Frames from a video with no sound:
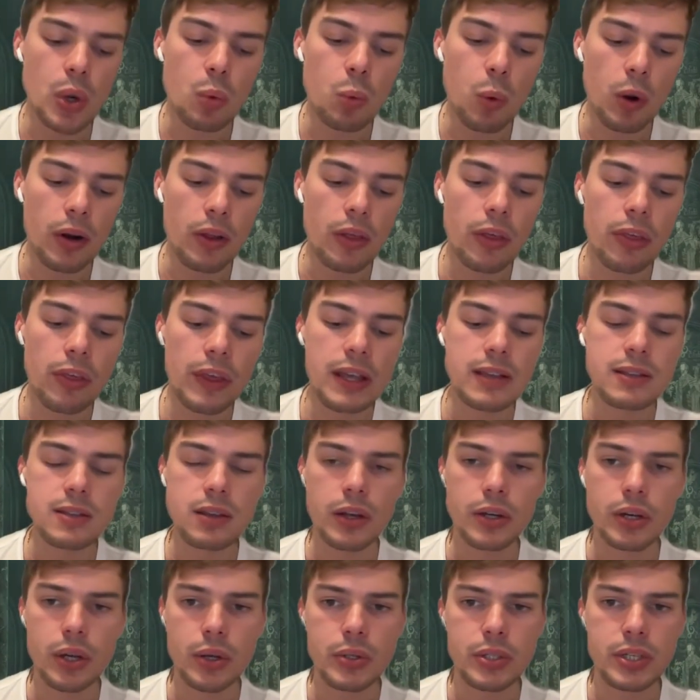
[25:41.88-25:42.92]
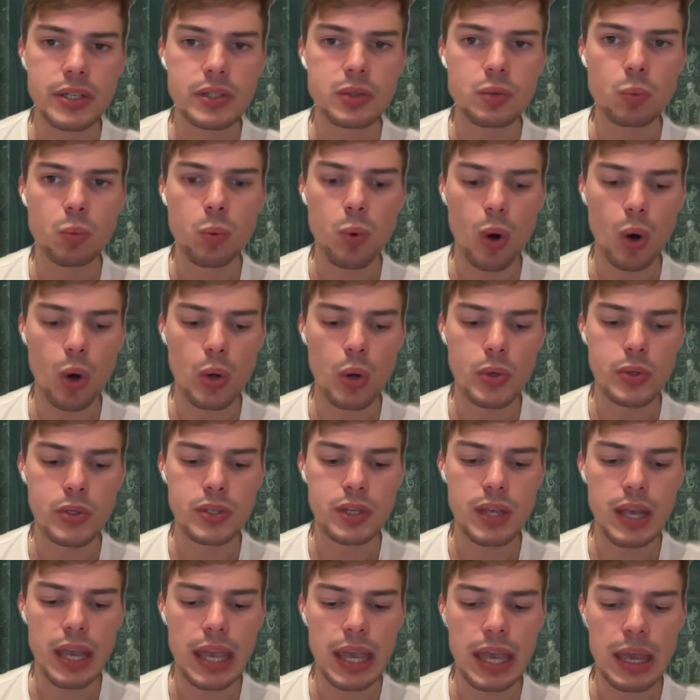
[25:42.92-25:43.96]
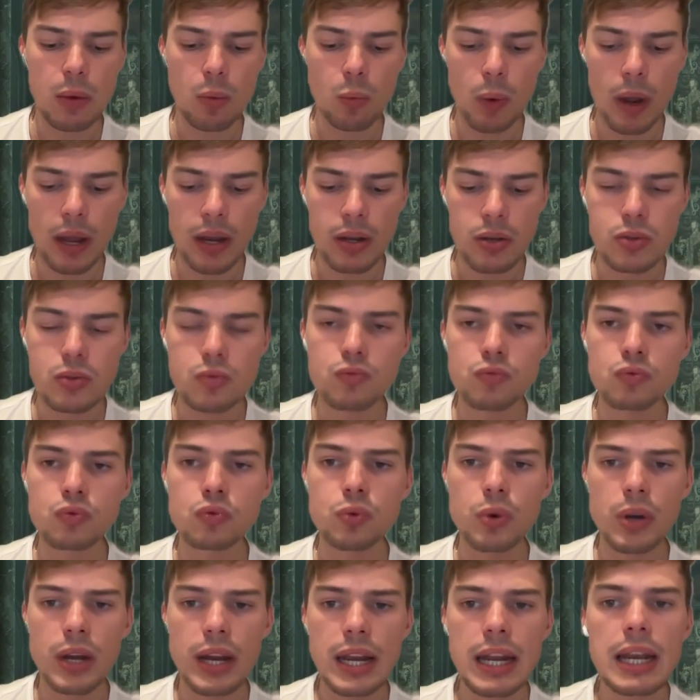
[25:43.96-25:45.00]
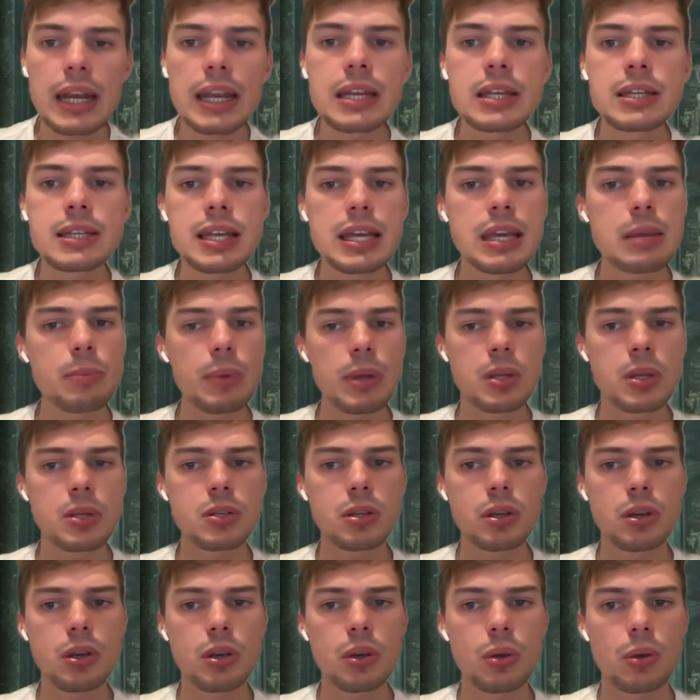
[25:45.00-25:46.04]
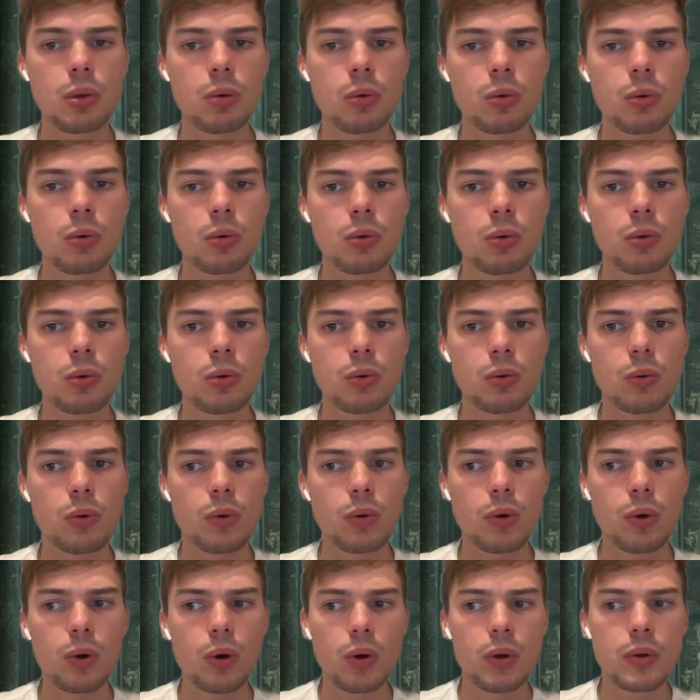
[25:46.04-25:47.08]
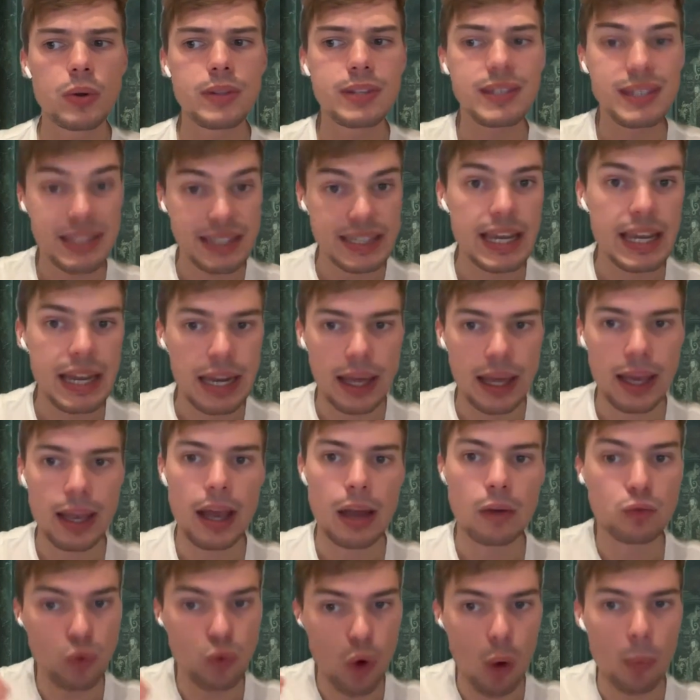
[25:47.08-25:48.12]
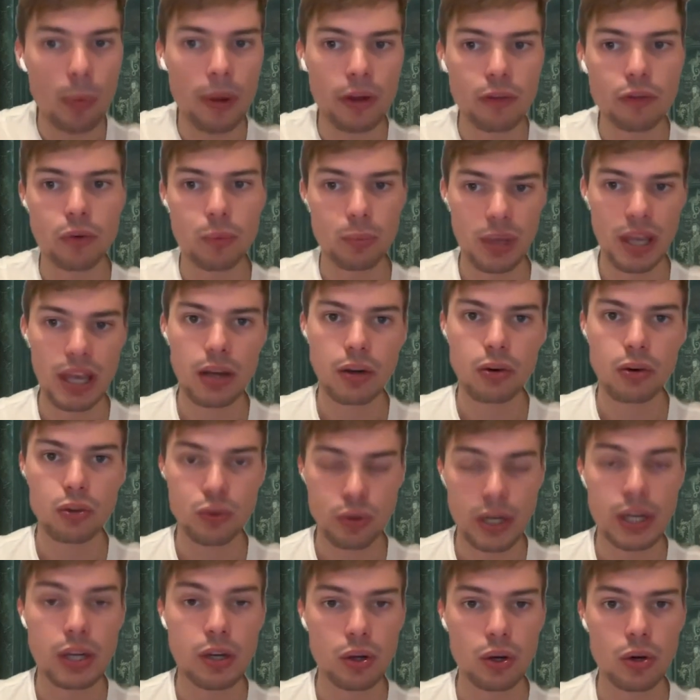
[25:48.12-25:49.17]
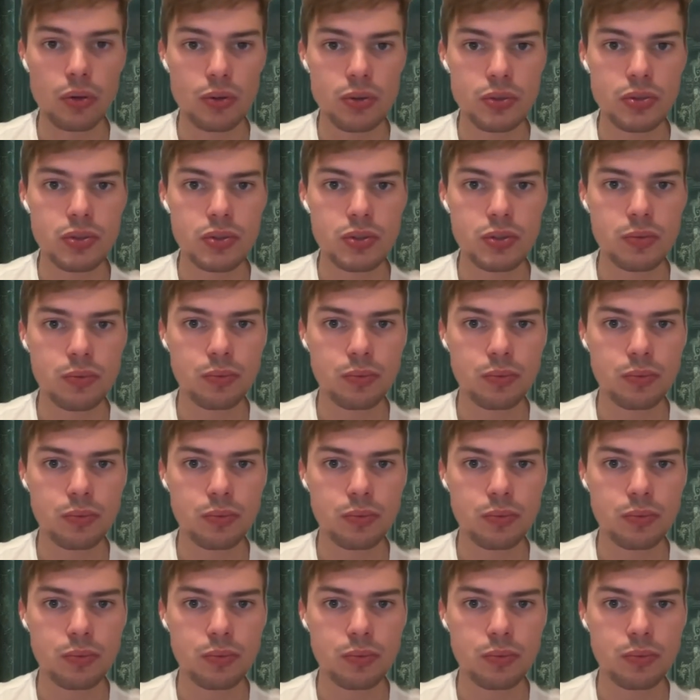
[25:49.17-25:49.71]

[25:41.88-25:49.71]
one of the things that I noticed was it went really deep into stealing and robbing from Gringotts.